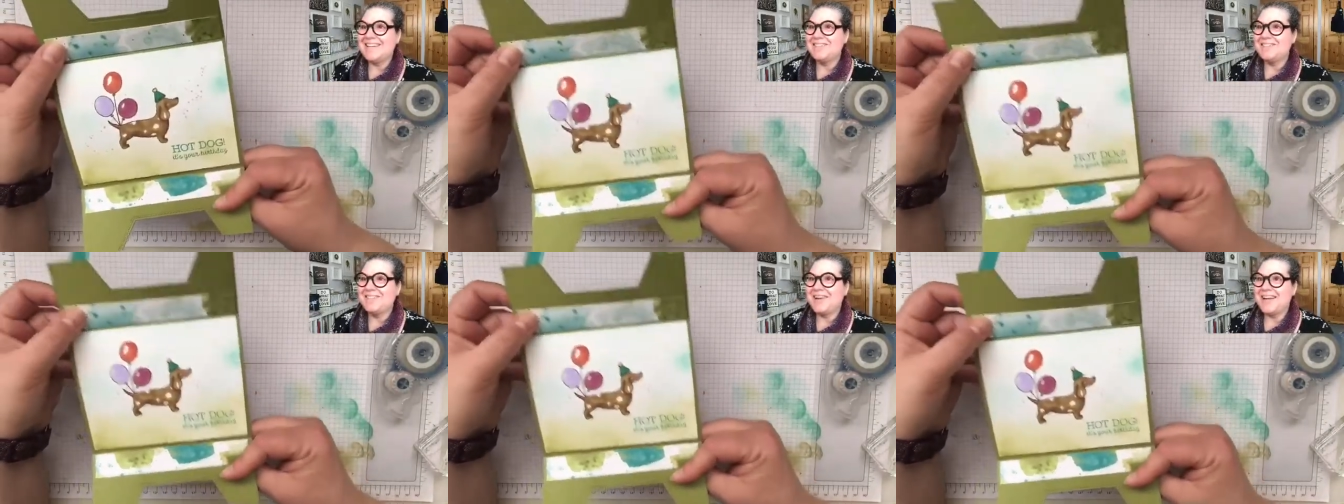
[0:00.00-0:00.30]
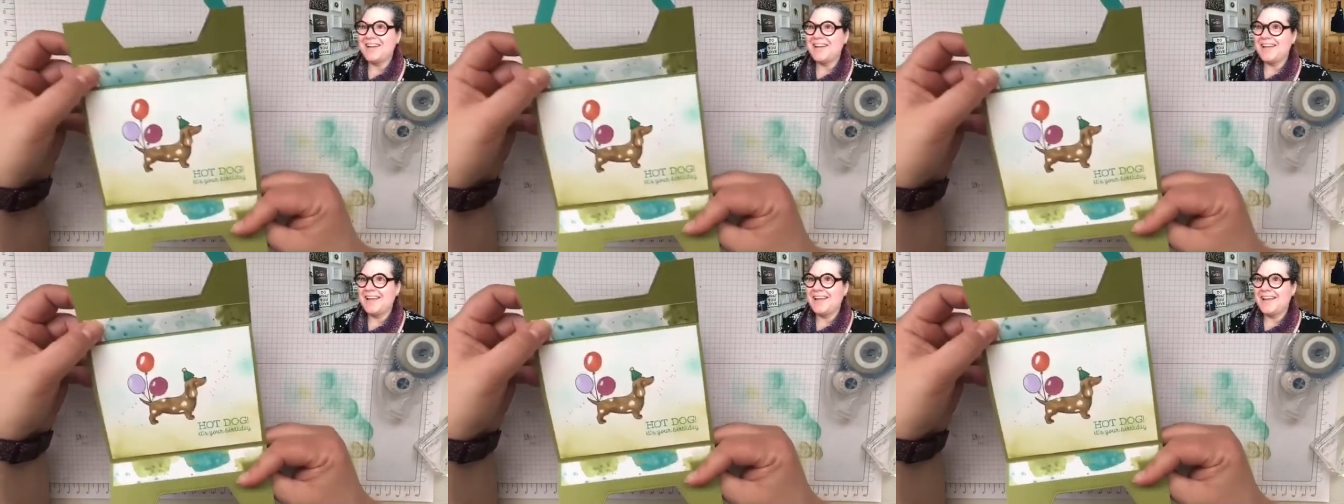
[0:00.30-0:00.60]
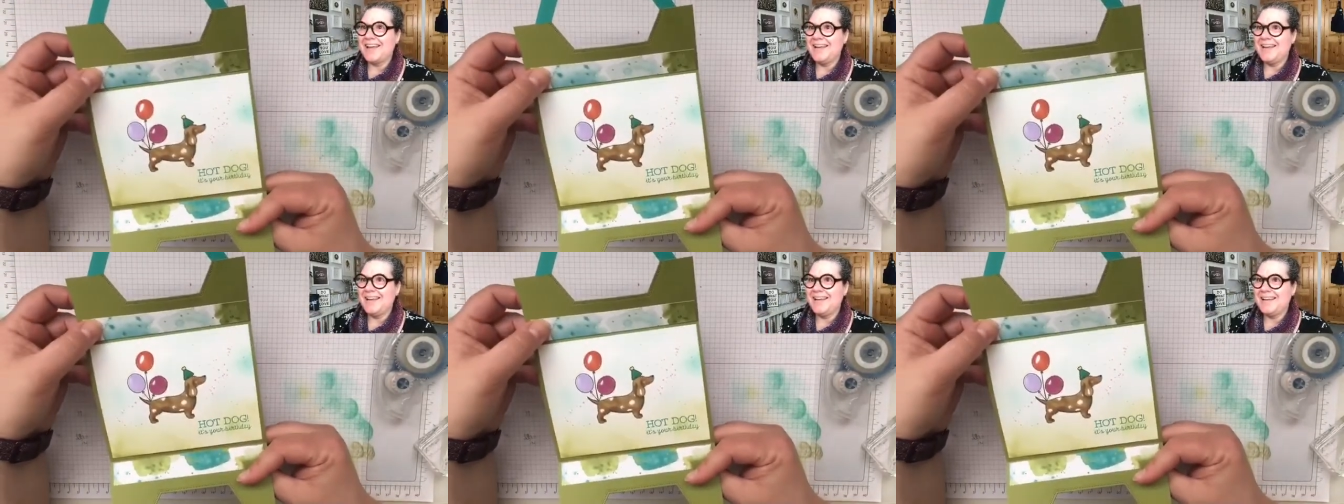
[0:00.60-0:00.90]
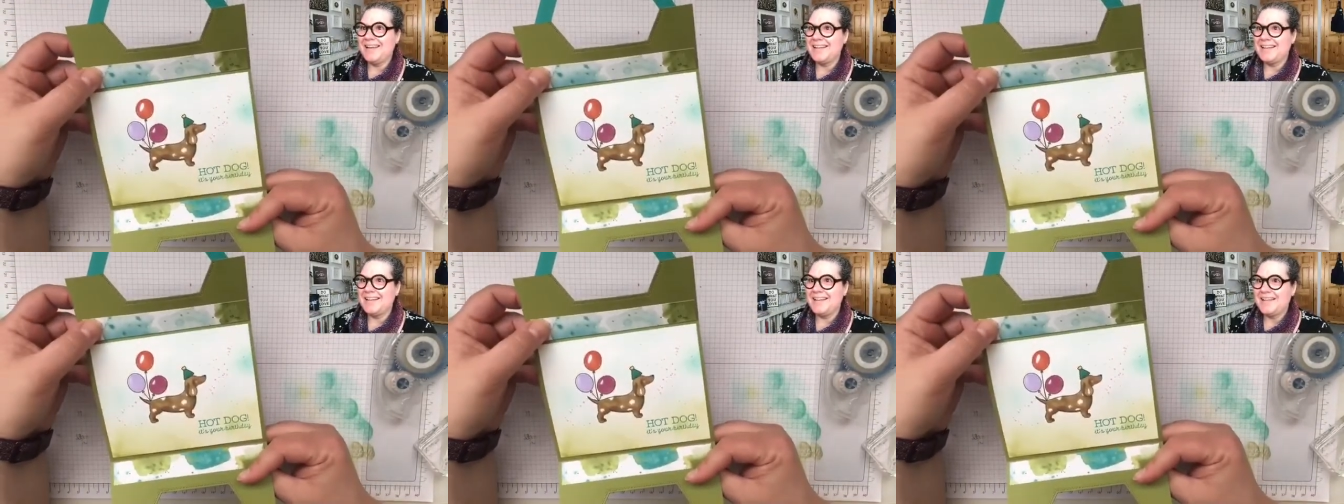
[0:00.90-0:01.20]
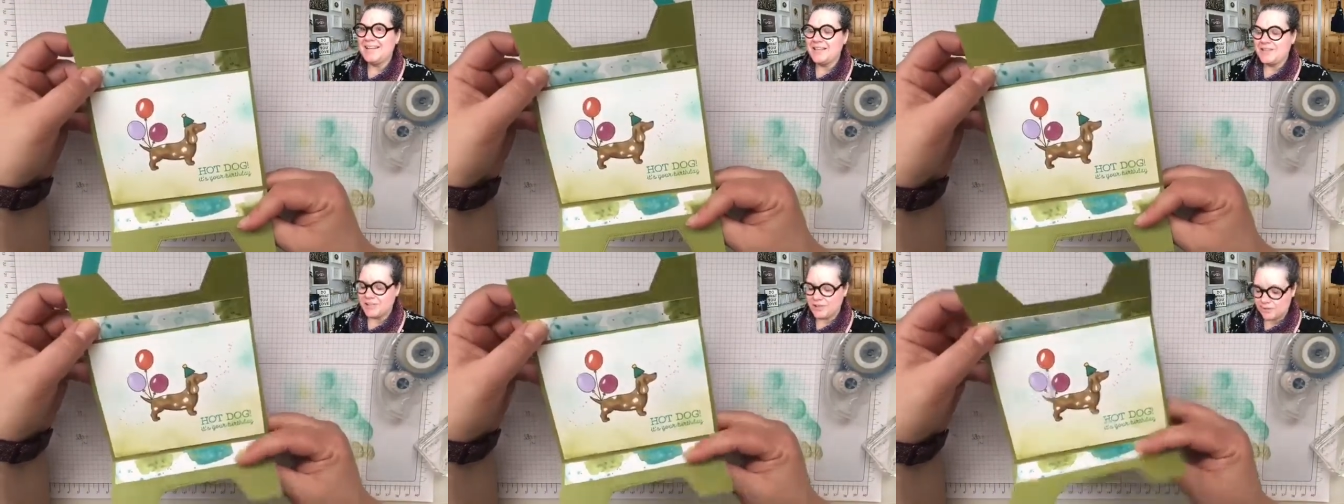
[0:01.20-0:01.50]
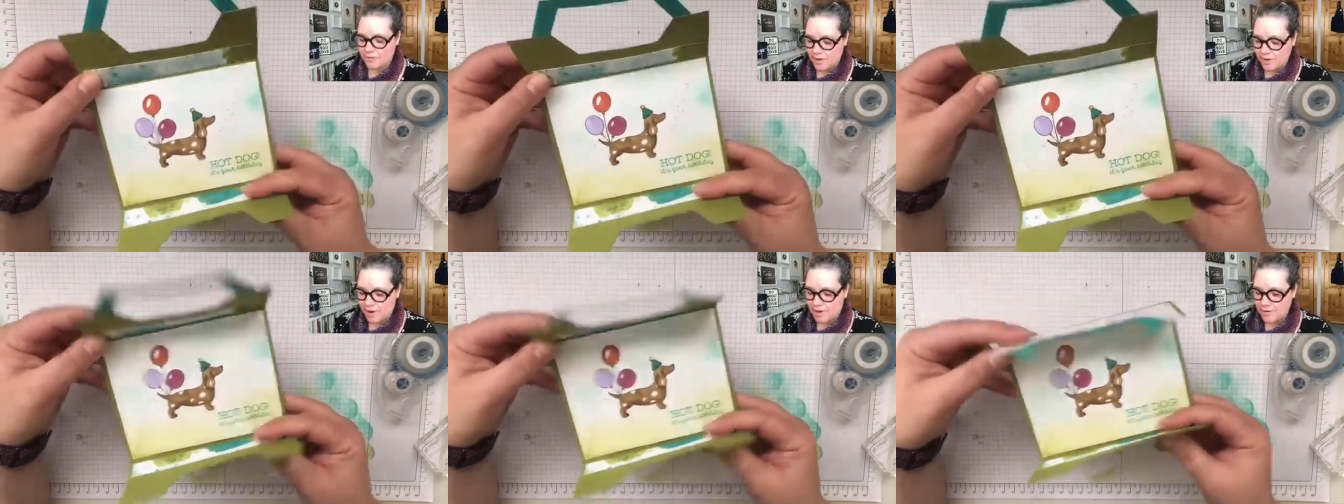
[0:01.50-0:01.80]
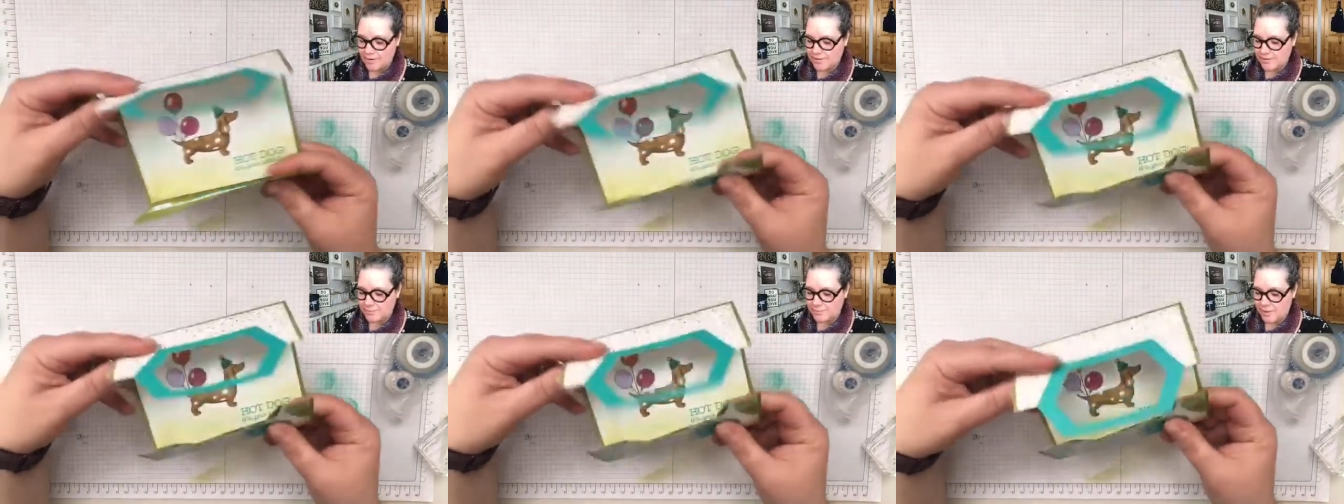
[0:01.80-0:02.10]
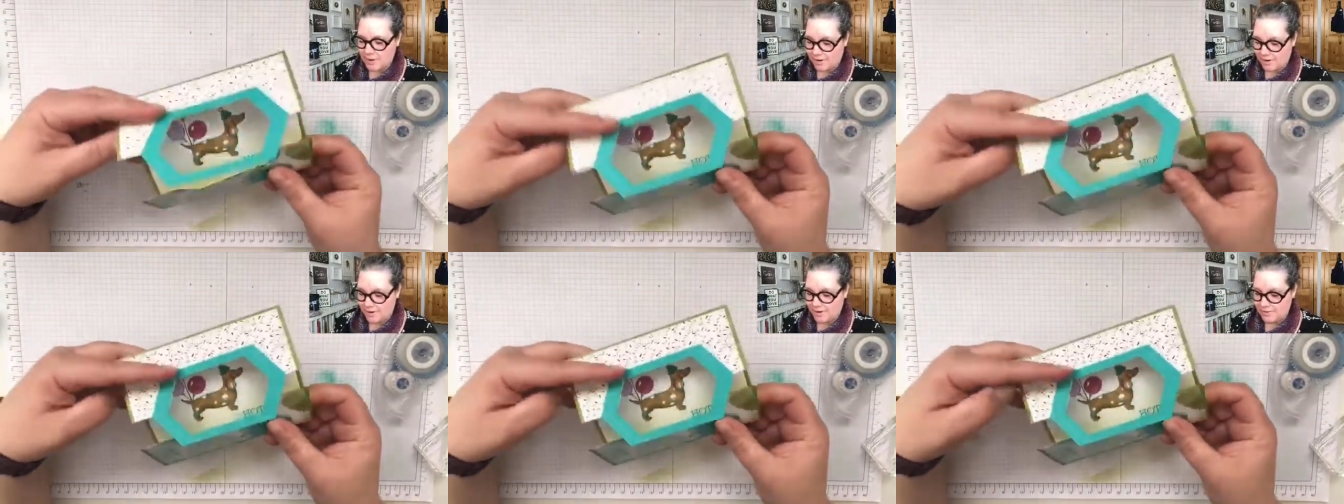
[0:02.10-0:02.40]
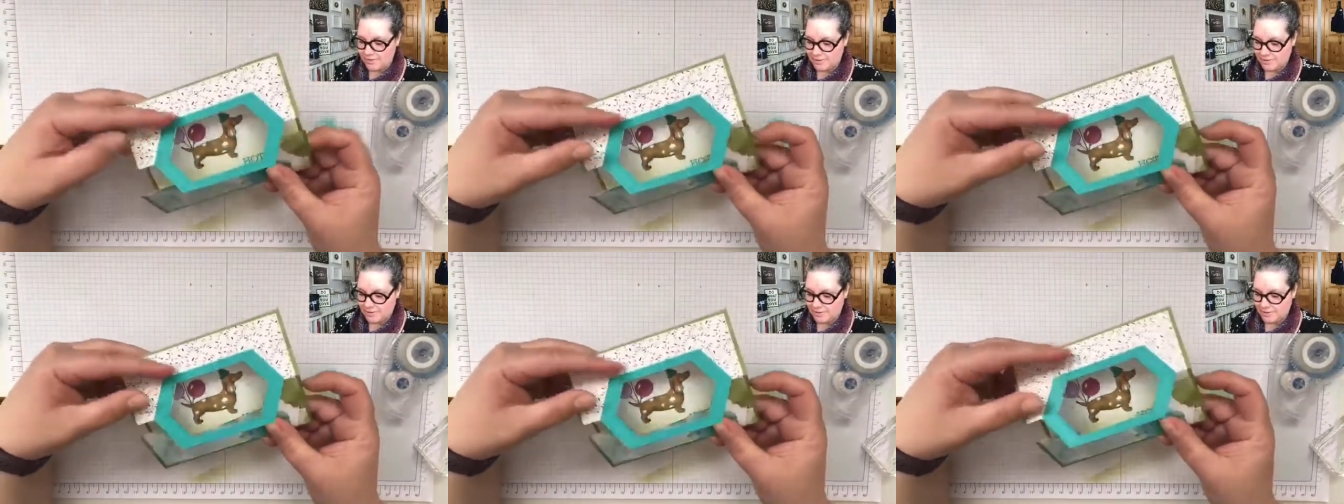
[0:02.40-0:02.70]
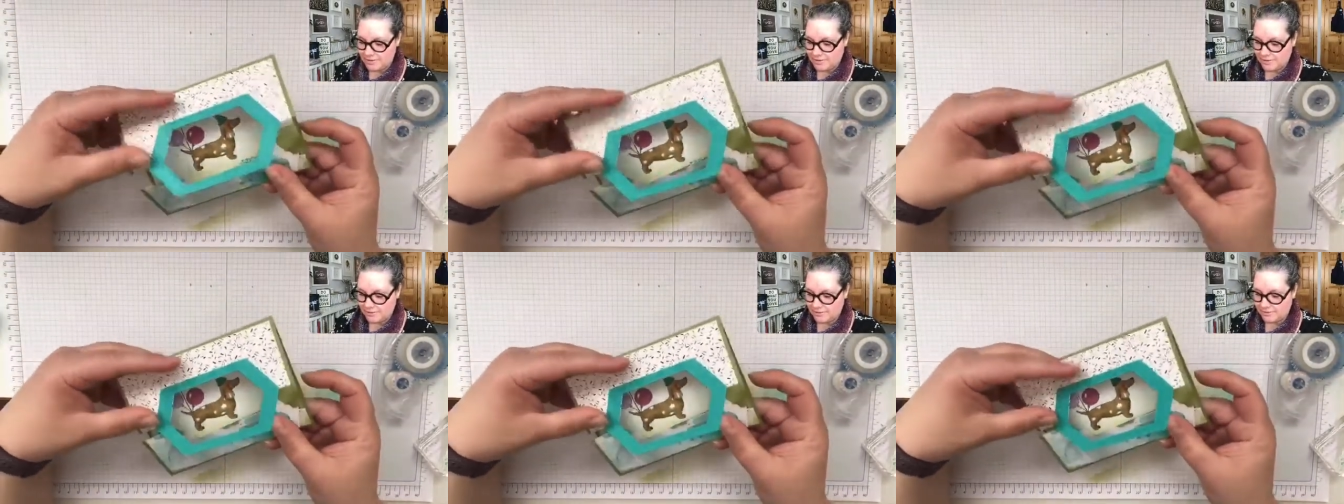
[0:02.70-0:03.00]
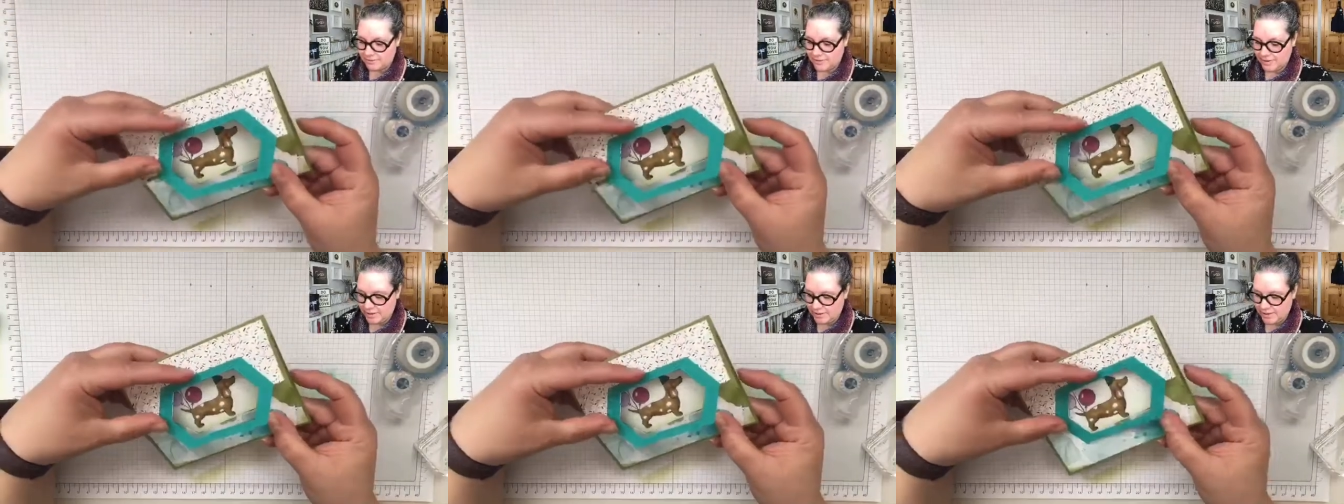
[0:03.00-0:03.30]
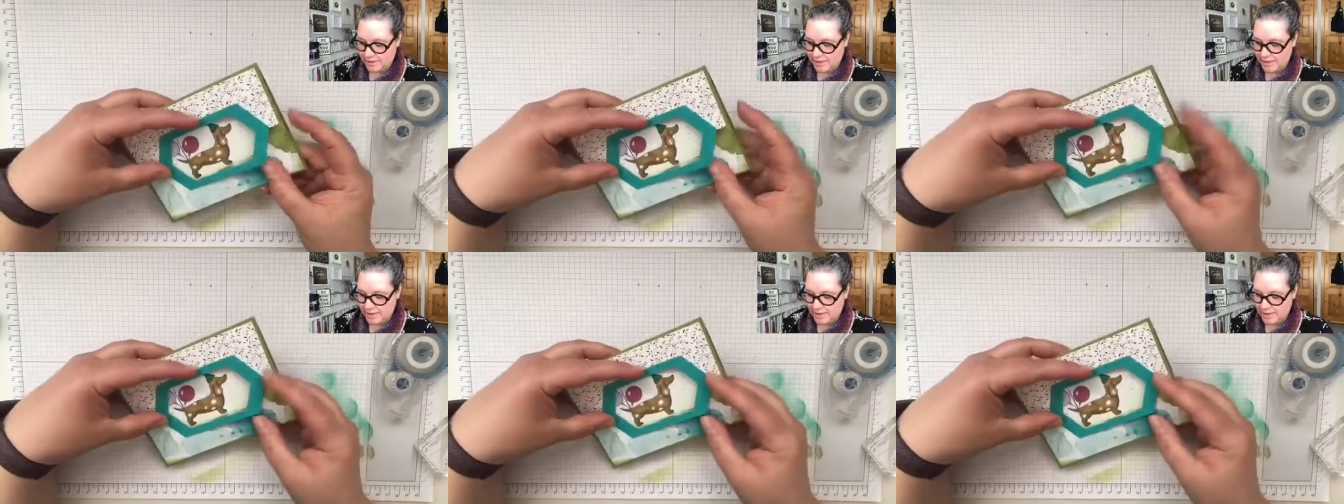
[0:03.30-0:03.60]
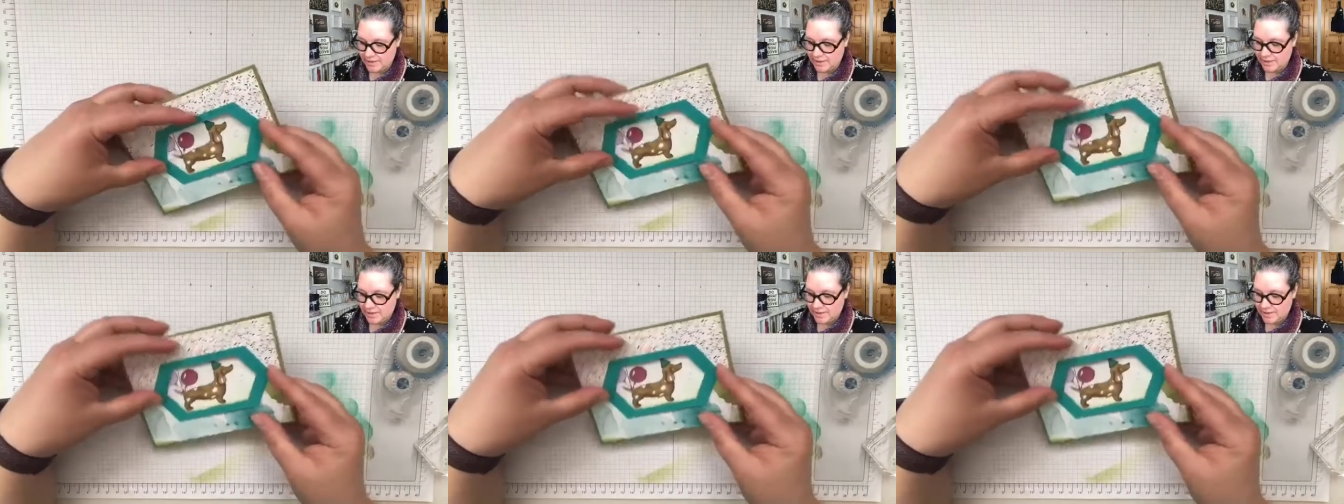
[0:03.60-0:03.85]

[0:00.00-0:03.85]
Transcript: Fun, hey? So the hardest part really,